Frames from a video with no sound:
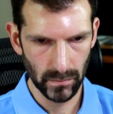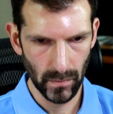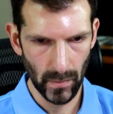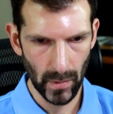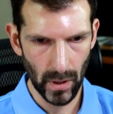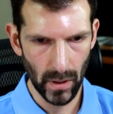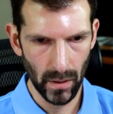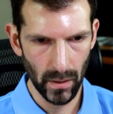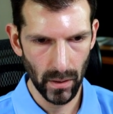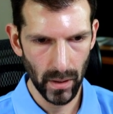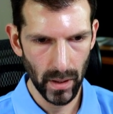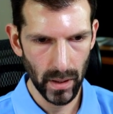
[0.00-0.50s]

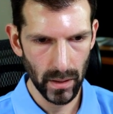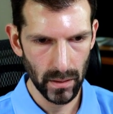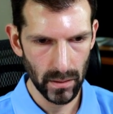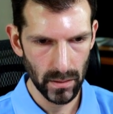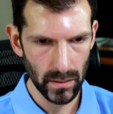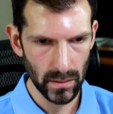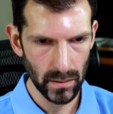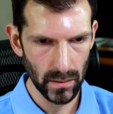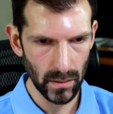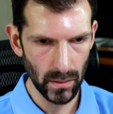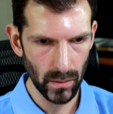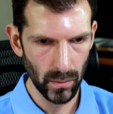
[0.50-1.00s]
Alright,
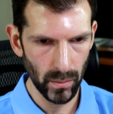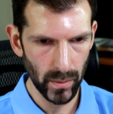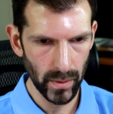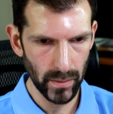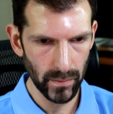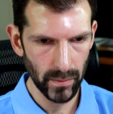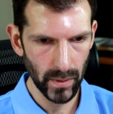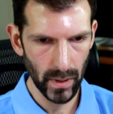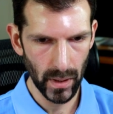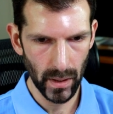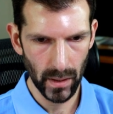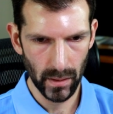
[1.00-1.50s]
so we've
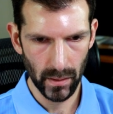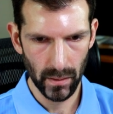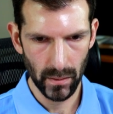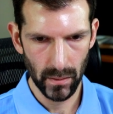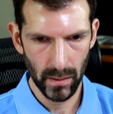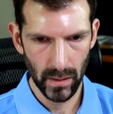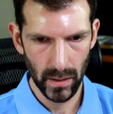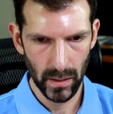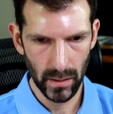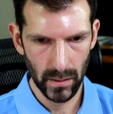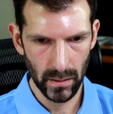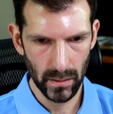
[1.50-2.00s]
got
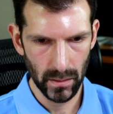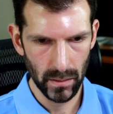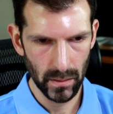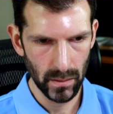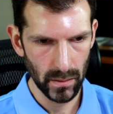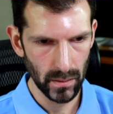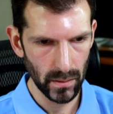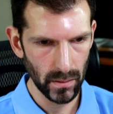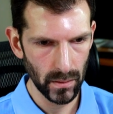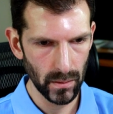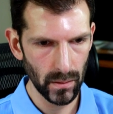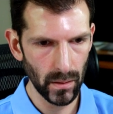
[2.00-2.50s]
green,
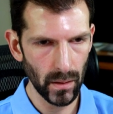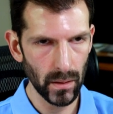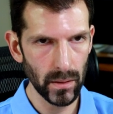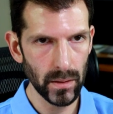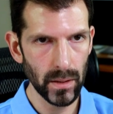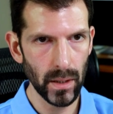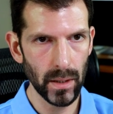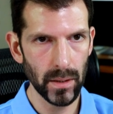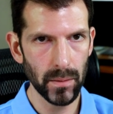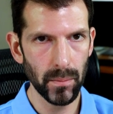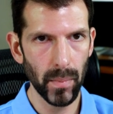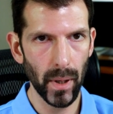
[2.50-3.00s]
our test